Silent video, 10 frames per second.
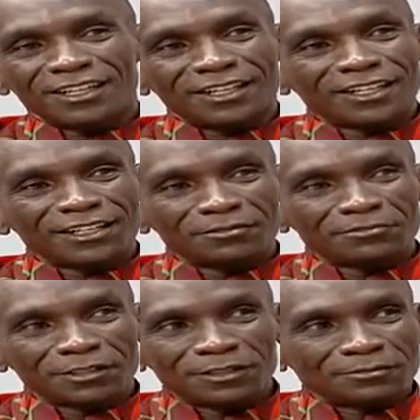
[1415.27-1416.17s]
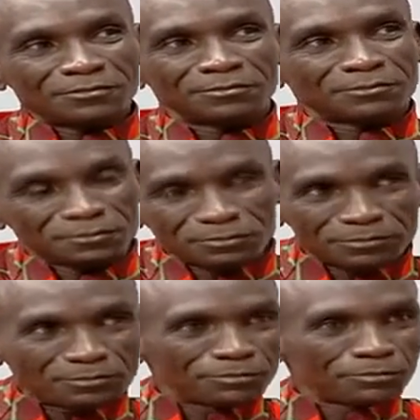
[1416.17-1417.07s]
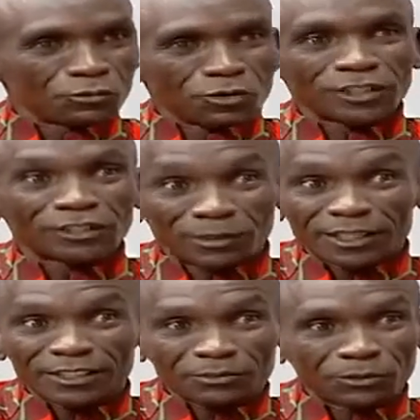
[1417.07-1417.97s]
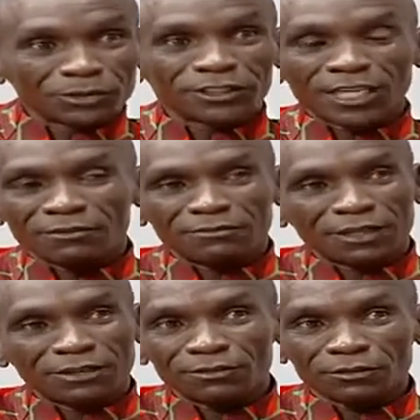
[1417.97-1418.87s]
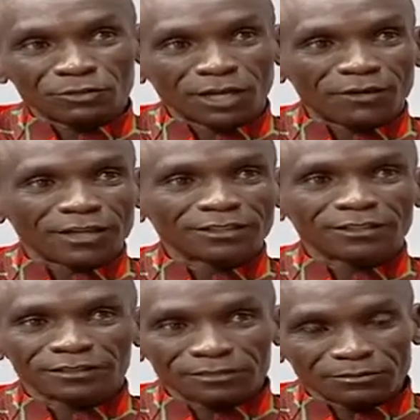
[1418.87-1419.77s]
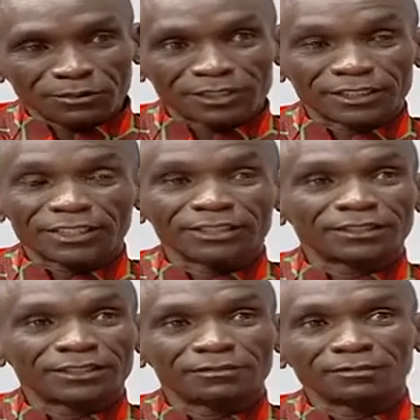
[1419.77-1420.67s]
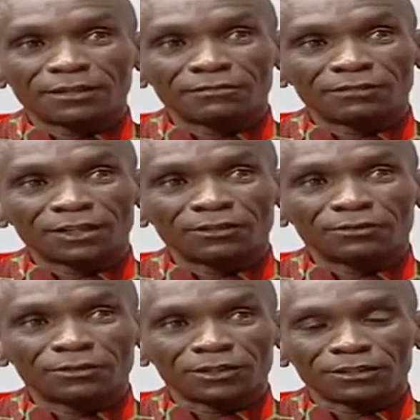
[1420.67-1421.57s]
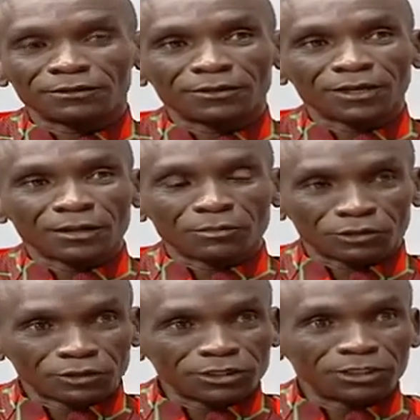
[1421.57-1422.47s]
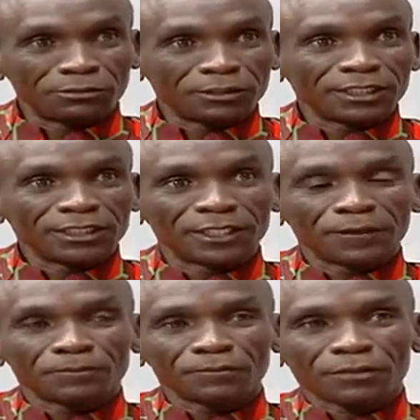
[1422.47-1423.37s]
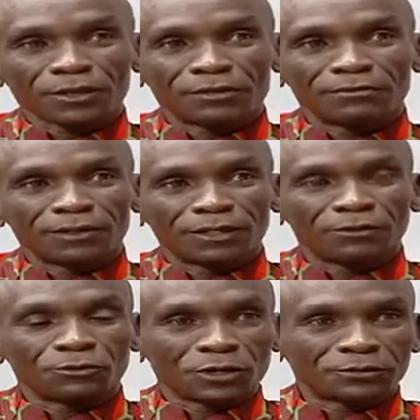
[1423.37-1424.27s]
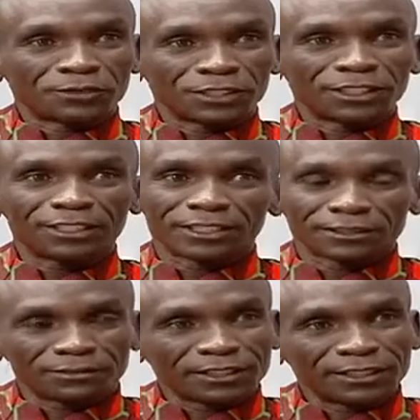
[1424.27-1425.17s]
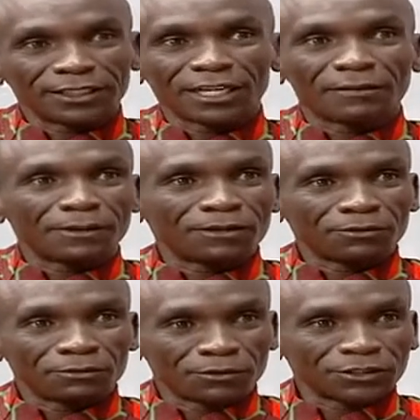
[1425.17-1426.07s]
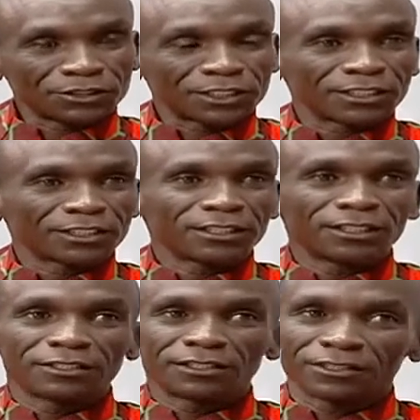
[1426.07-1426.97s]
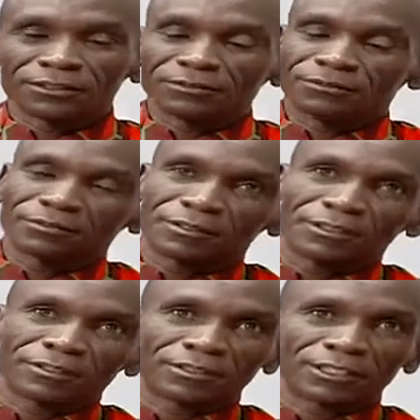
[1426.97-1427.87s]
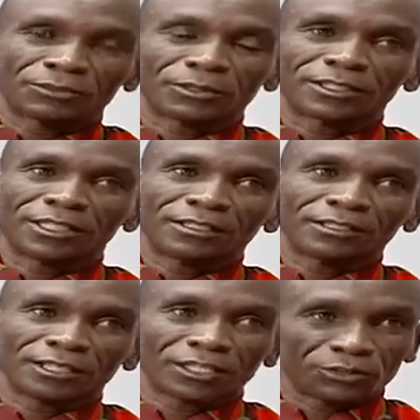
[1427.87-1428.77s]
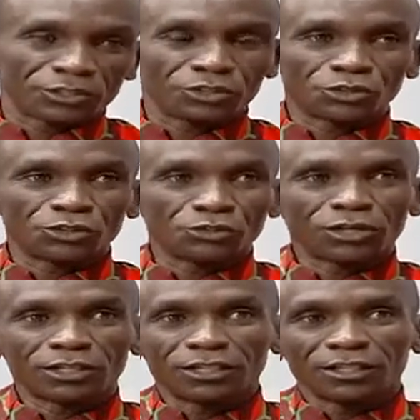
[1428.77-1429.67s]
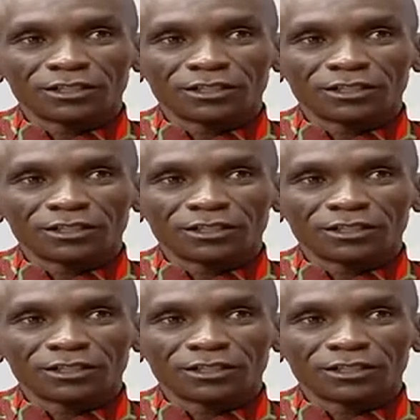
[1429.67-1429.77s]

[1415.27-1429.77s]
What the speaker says: I really watch many sports. I am fan of Formula One, Mercedes team. I am fan of MotoGP. Yeah. I am fan of UFC, that's fighting. I am fan of boxing. Especially Anthony Joshua.